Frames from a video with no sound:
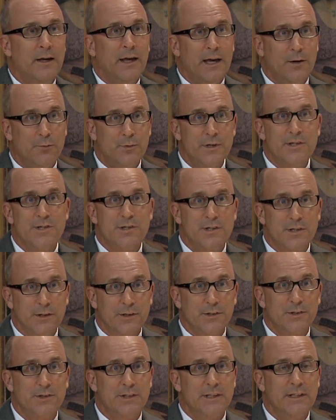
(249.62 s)
And we
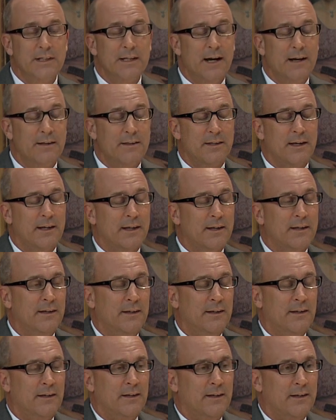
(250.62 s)
still see, I think,
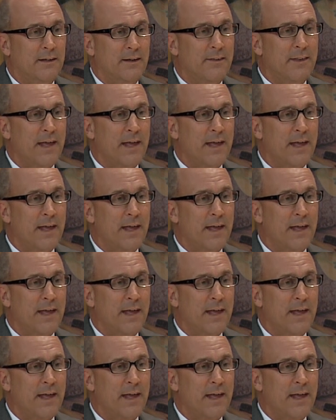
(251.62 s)
Uh,